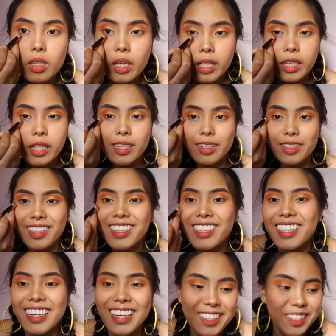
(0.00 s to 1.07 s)
right here.
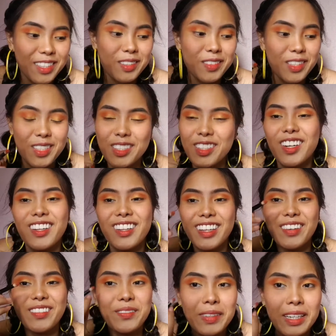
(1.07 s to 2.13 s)
I don't know what you call
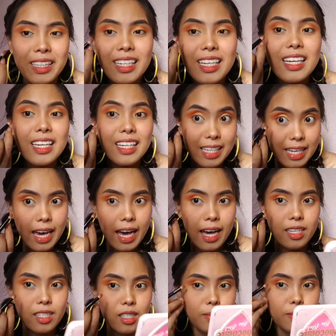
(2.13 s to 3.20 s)
that, but
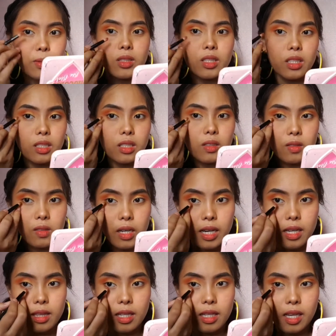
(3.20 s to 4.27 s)
yeah, just put it
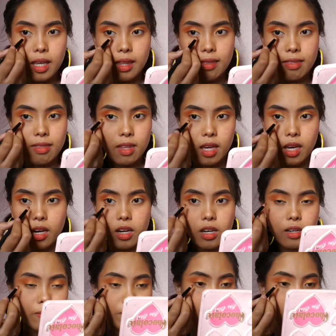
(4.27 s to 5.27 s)
right in there.